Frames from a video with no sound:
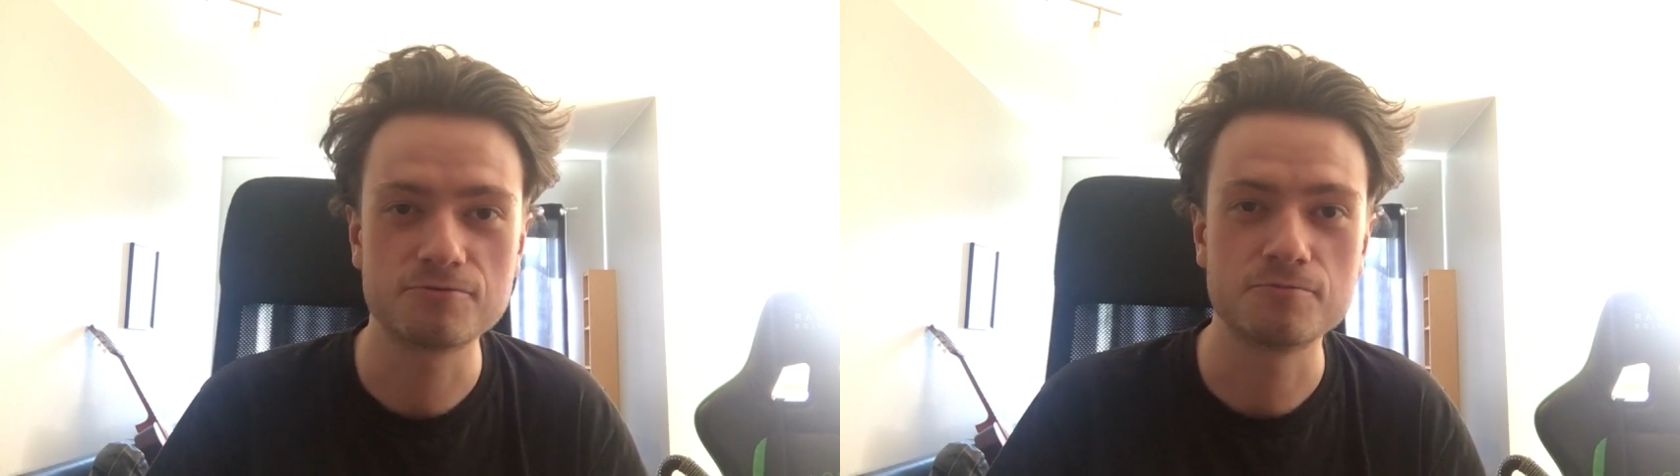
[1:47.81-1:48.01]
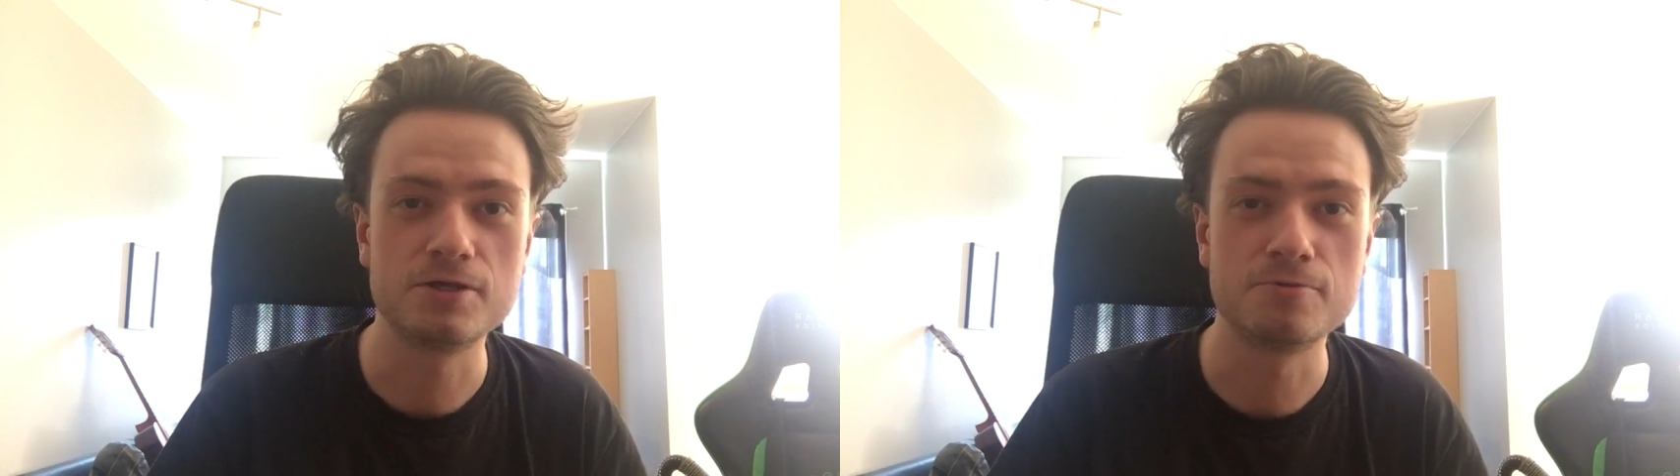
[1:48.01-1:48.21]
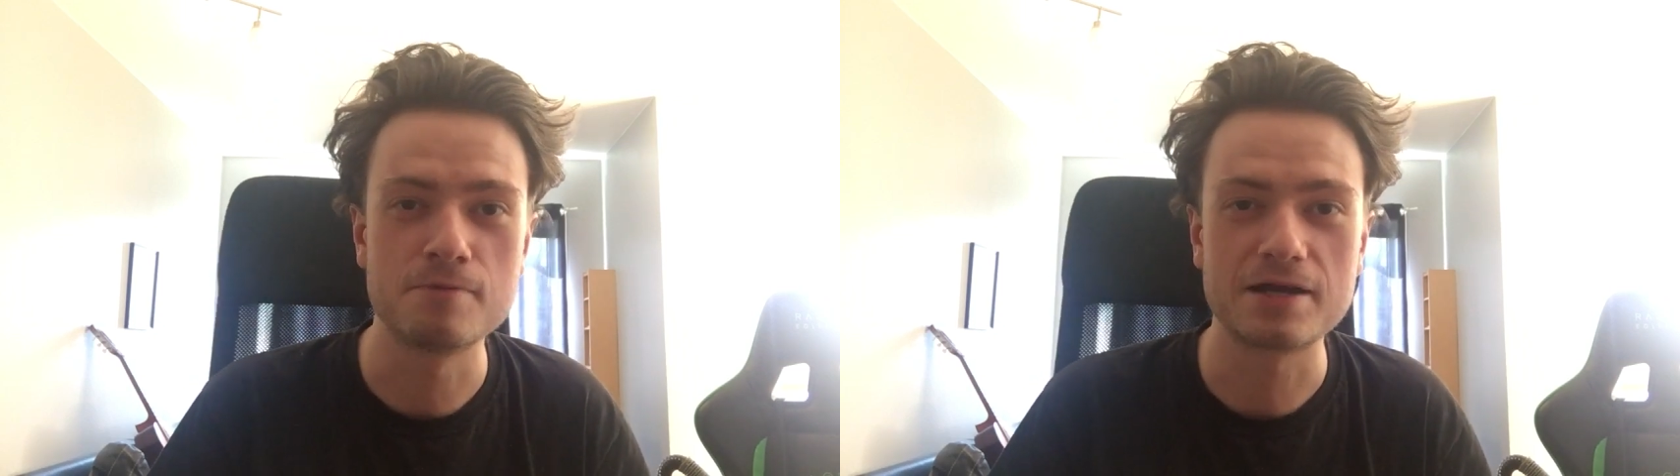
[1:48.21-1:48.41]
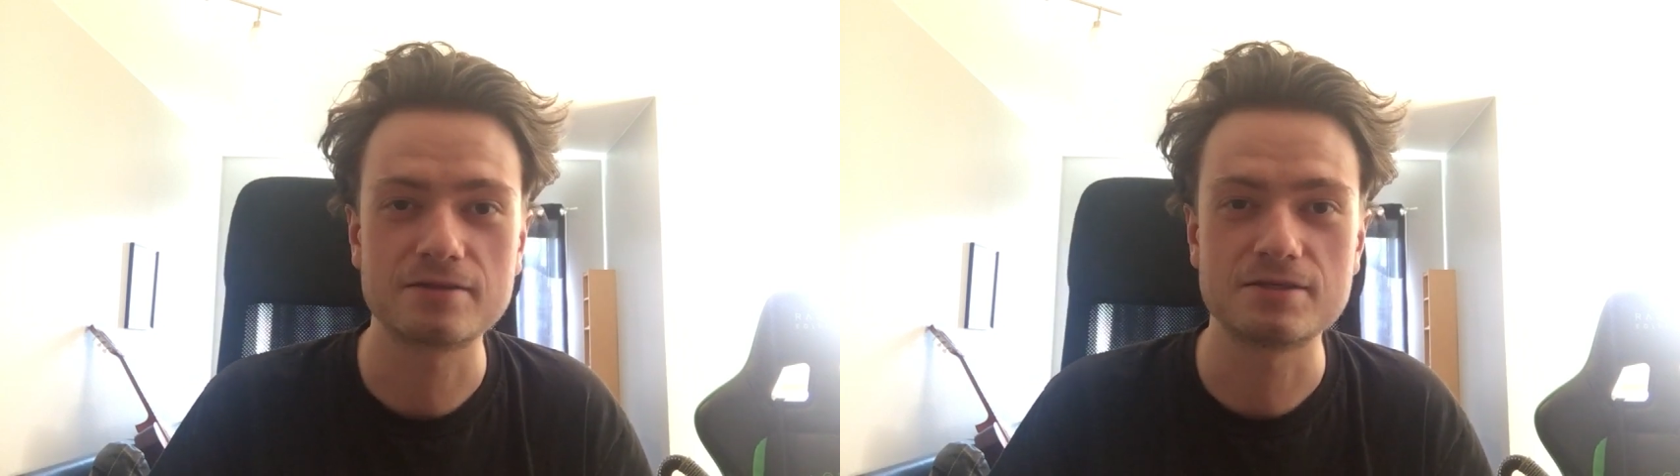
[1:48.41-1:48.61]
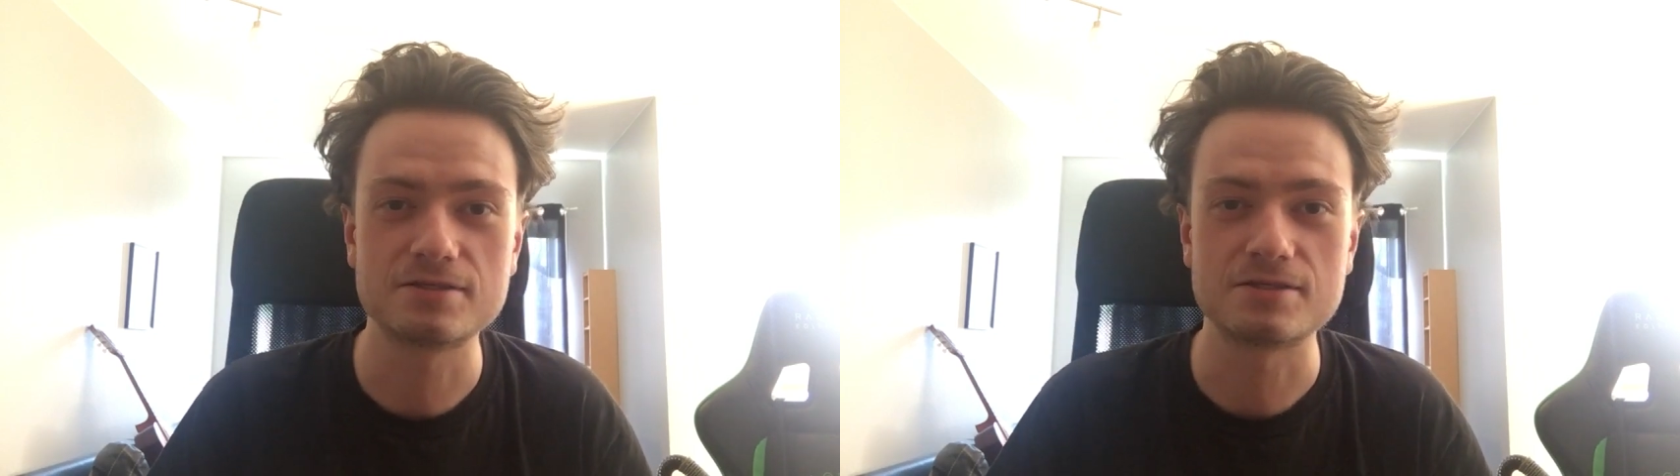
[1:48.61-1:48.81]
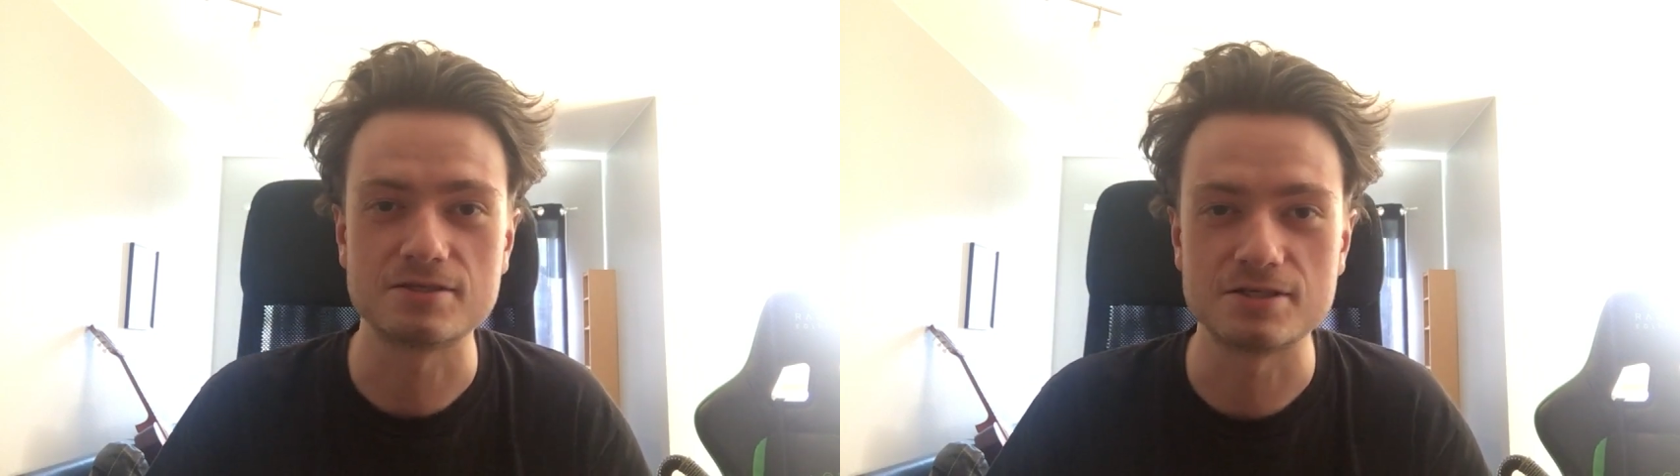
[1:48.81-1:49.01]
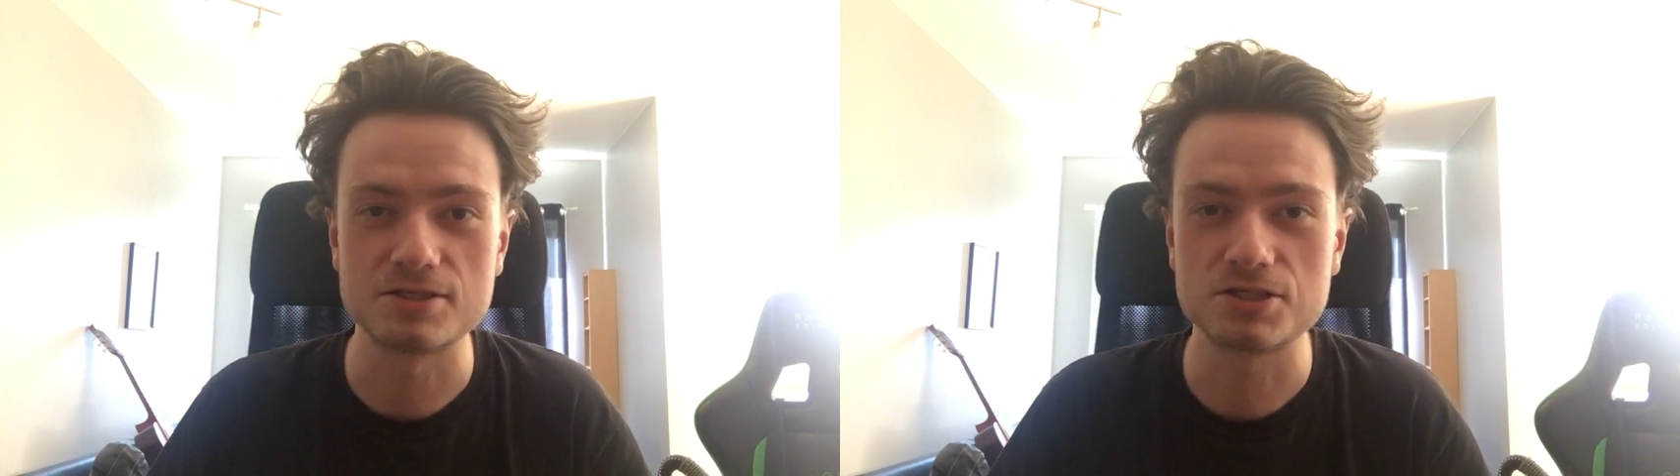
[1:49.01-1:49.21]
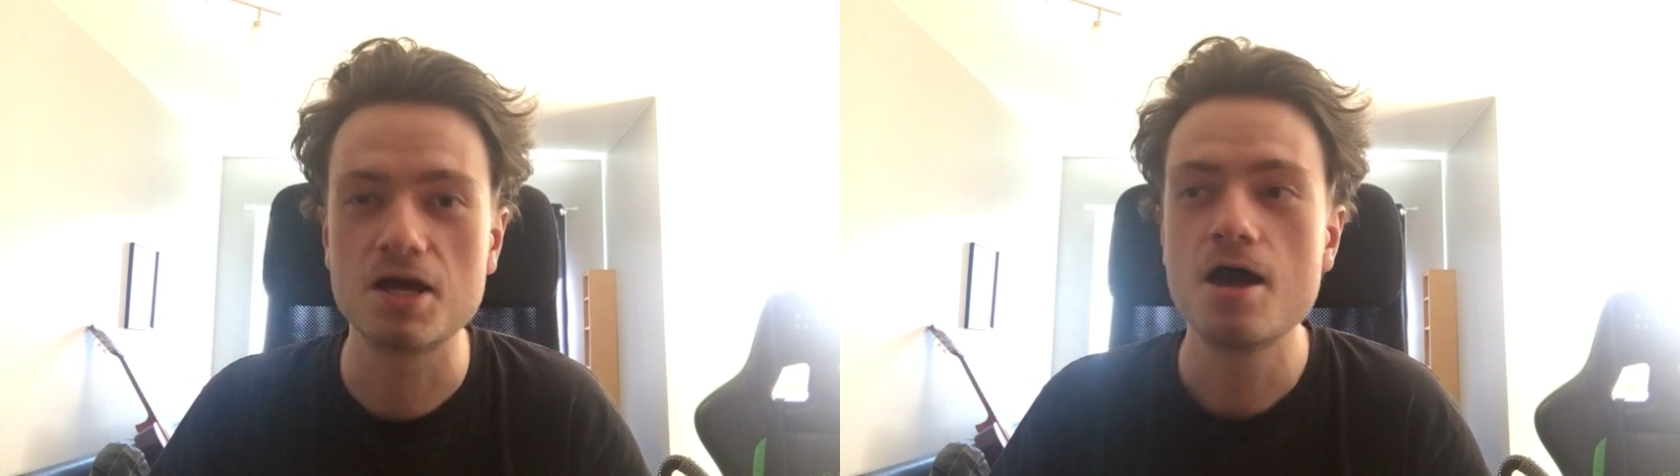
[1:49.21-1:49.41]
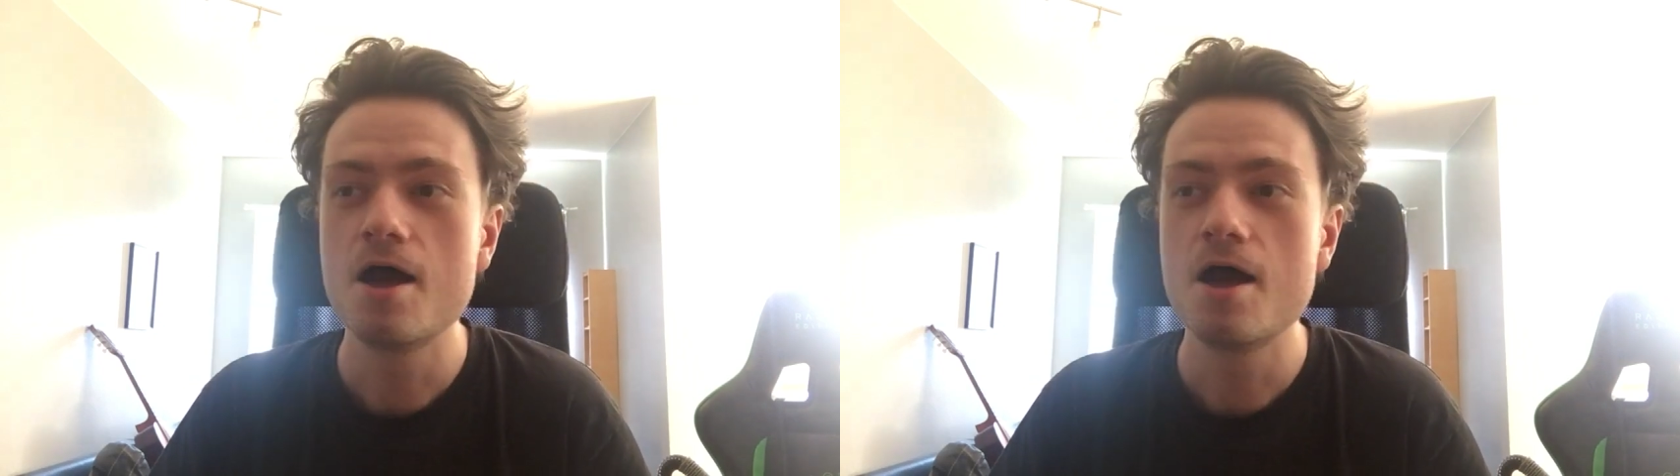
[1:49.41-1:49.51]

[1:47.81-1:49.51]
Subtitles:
for me to make this decision,